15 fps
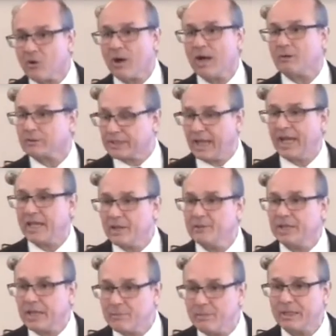ground. Can I hear
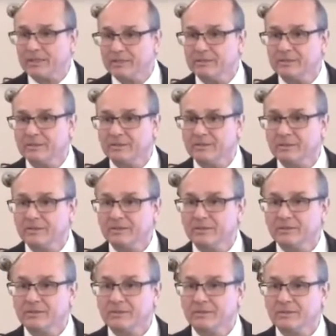an amen?
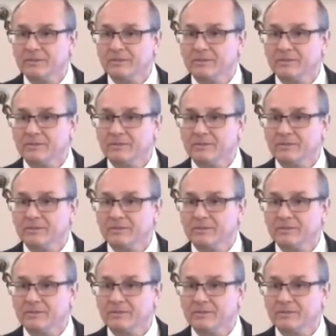amen?